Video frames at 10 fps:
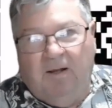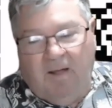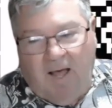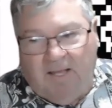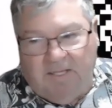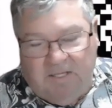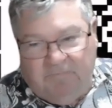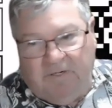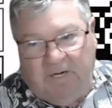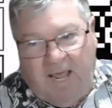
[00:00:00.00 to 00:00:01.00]
I
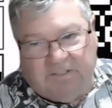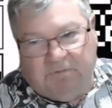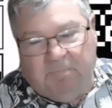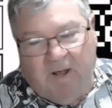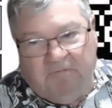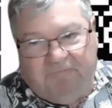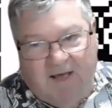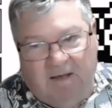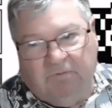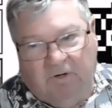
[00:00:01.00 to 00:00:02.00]
even asked my
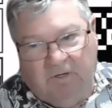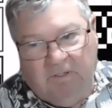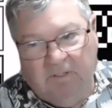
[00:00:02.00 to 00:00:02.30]
founder,